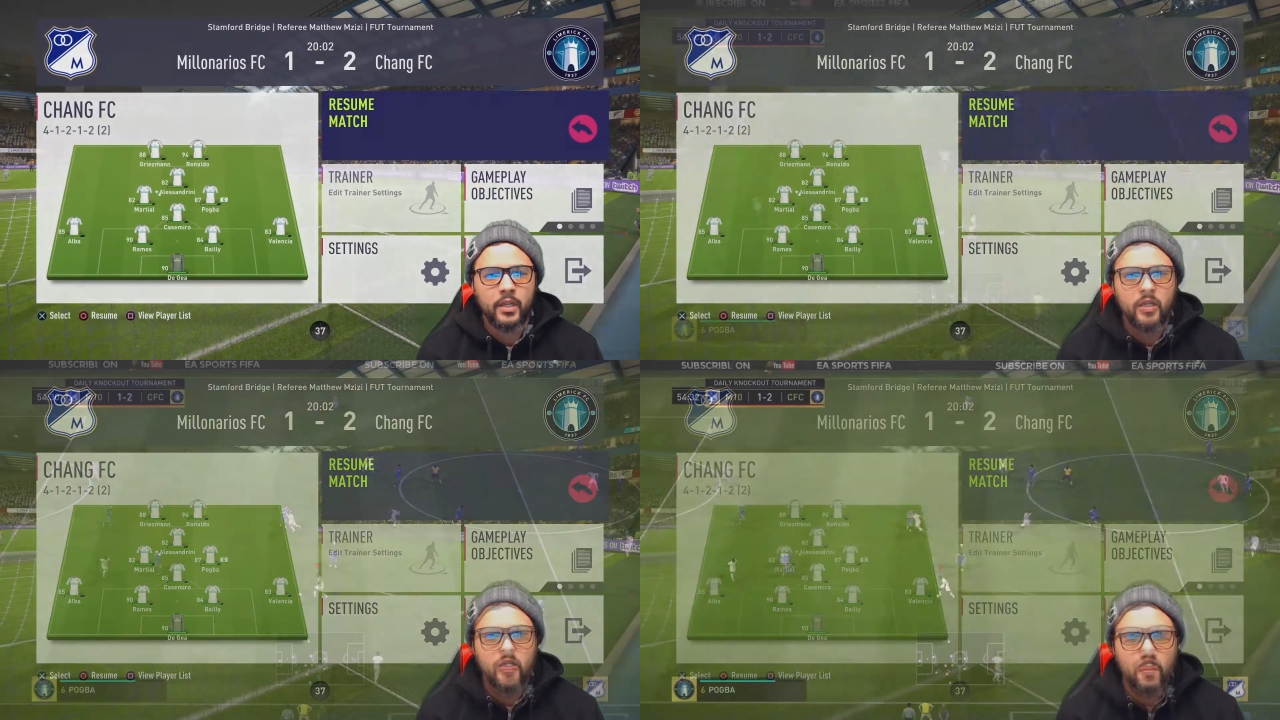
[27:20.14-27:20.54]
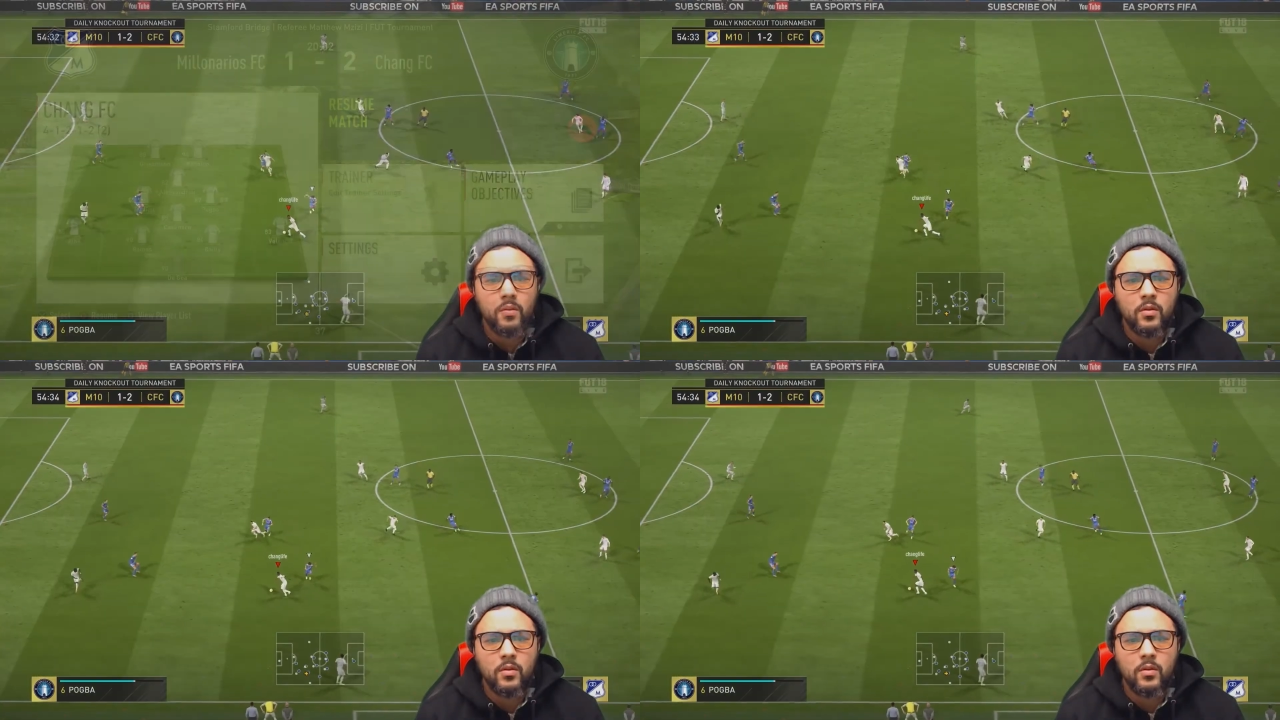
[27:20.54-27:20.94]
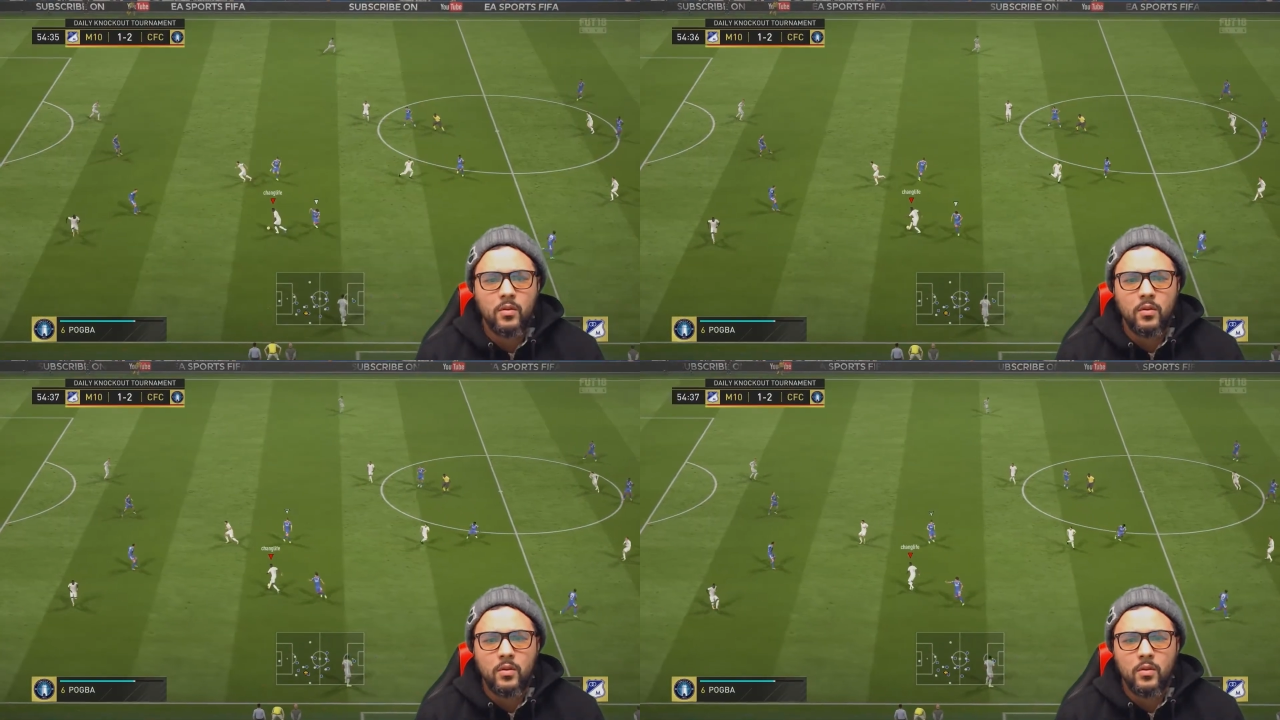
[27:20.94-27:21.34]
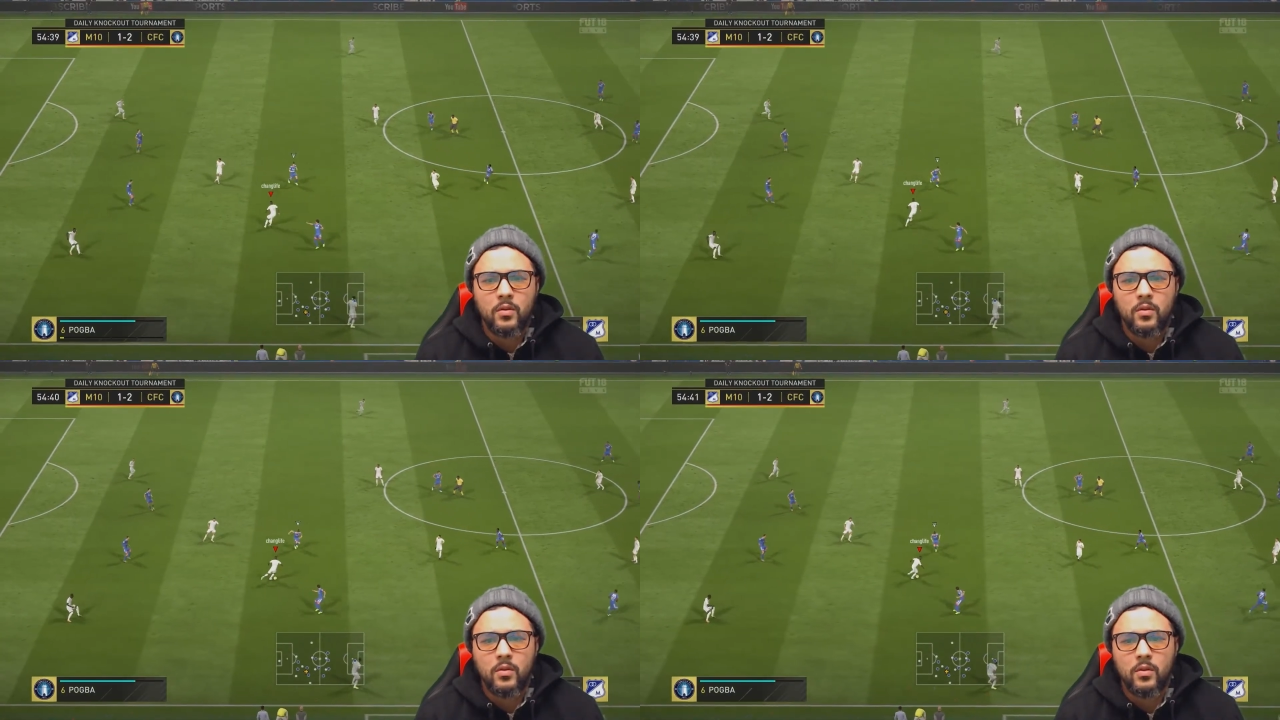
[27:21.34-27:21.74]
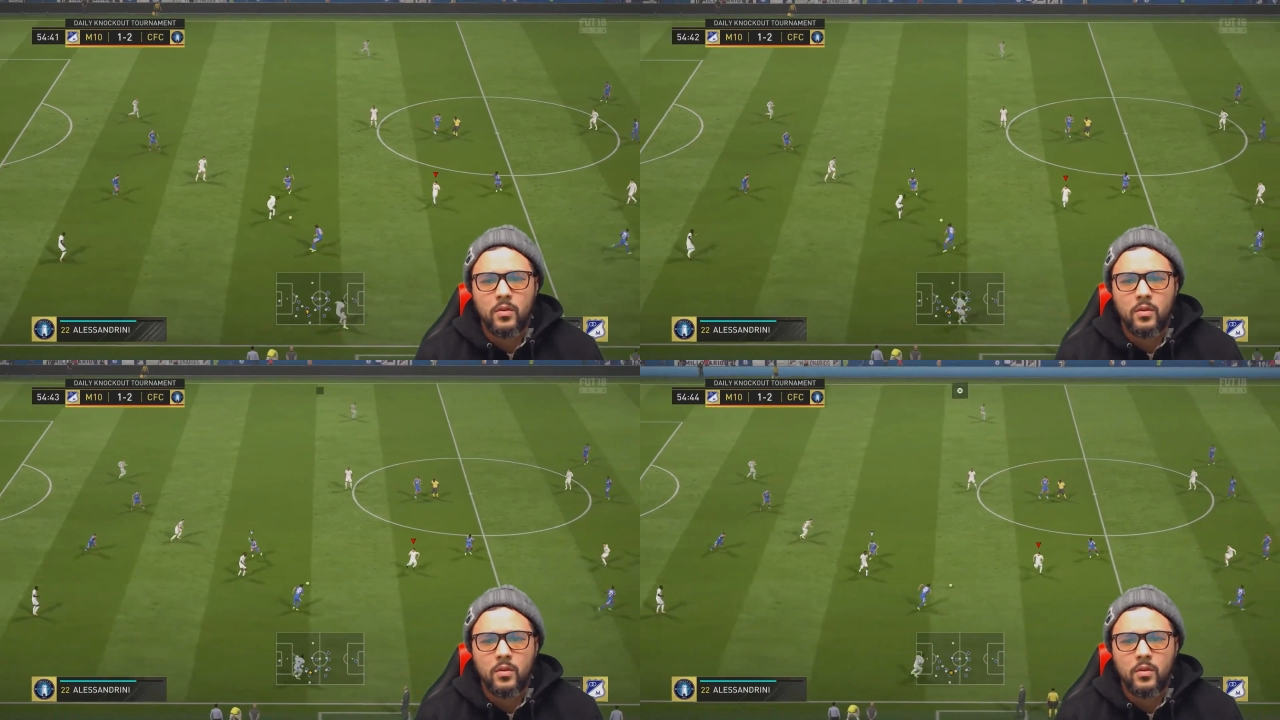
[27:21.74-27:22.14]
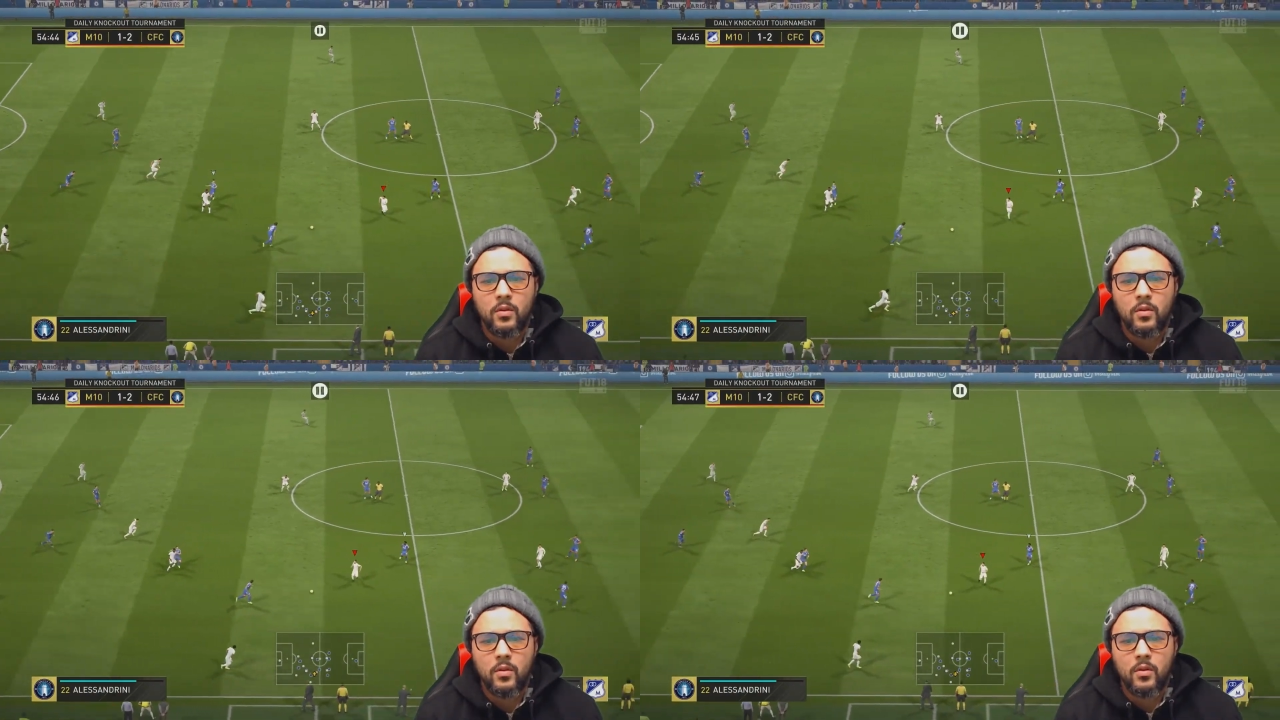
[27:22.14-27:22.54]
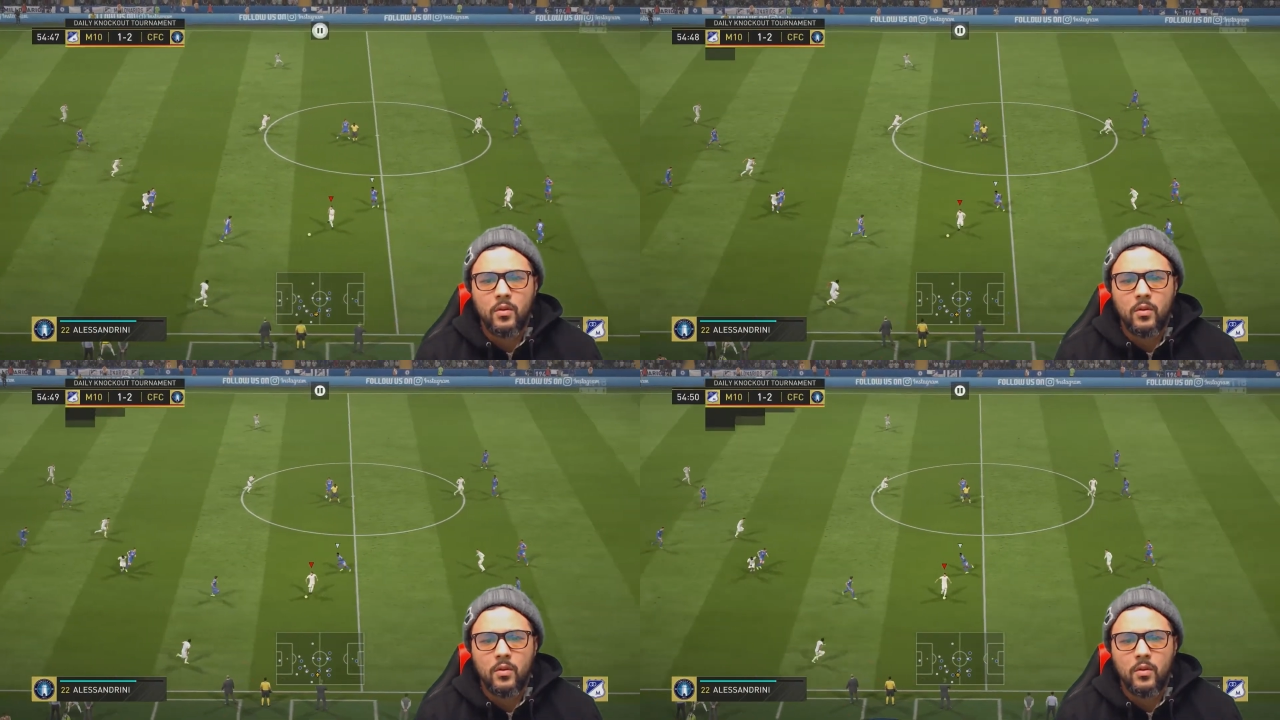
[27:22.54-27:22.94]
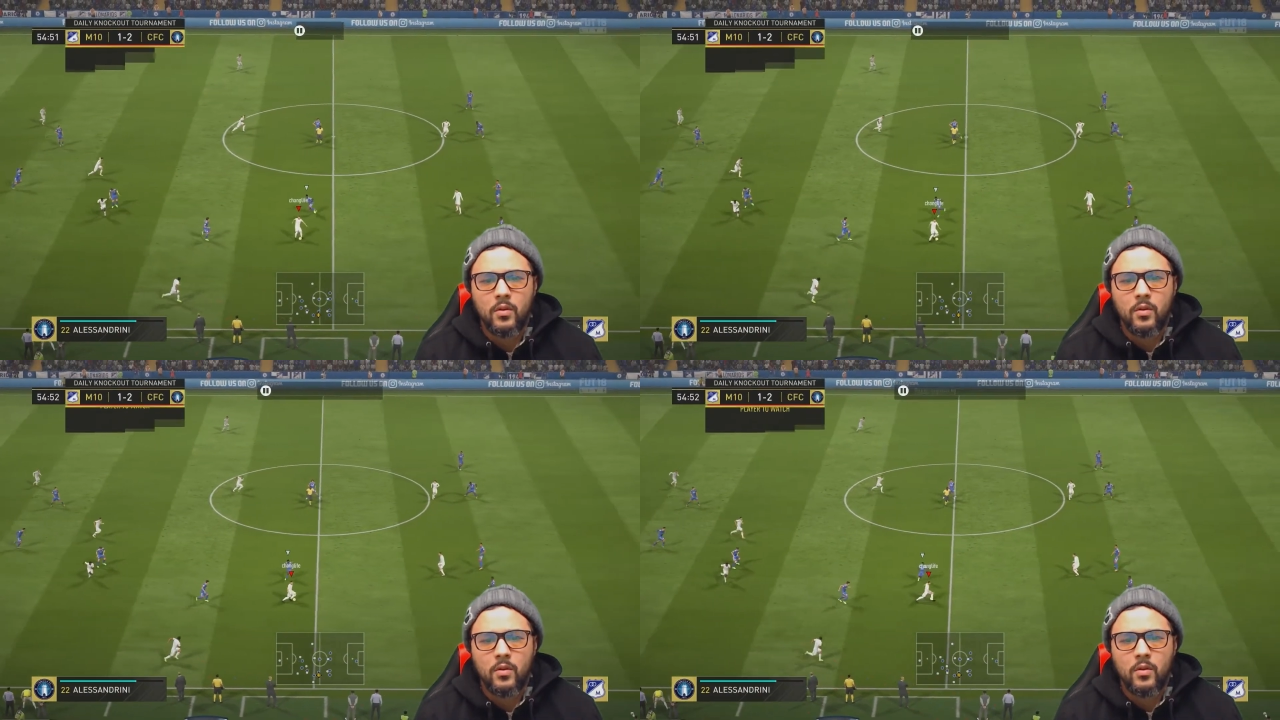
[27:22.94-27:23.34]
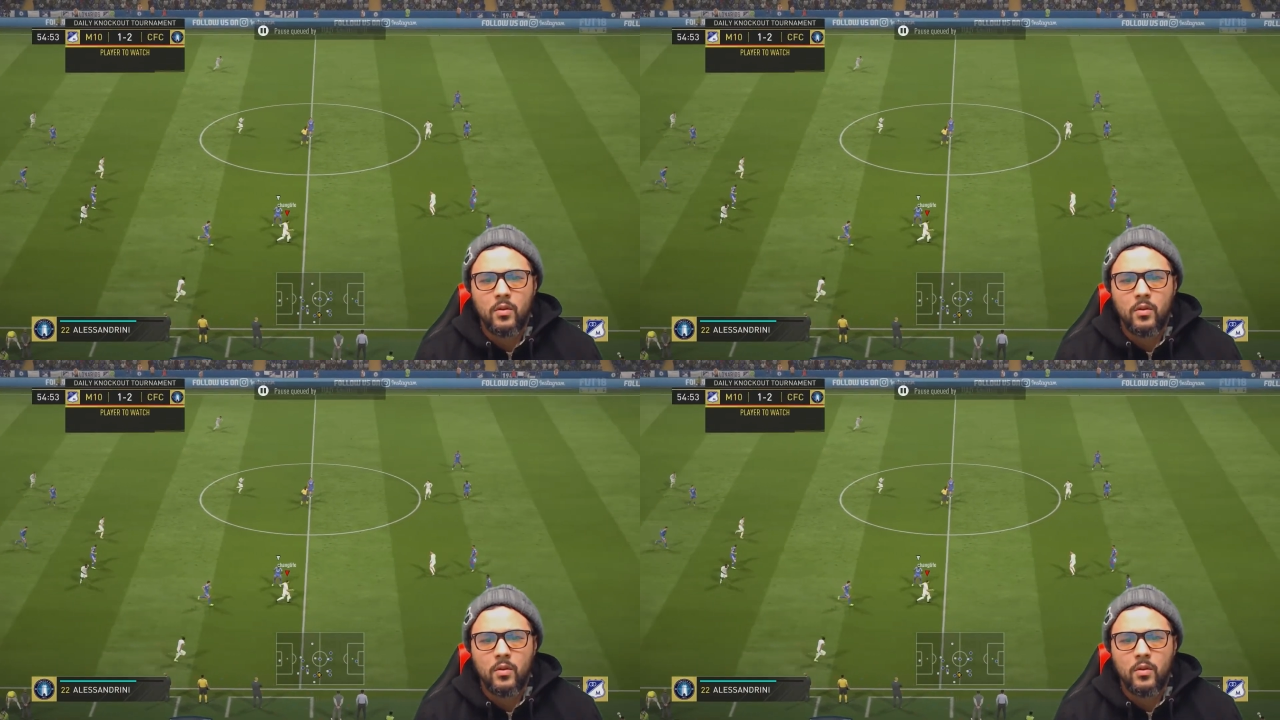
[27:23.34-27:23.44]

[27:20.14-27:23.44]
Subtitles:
Nobody speaks.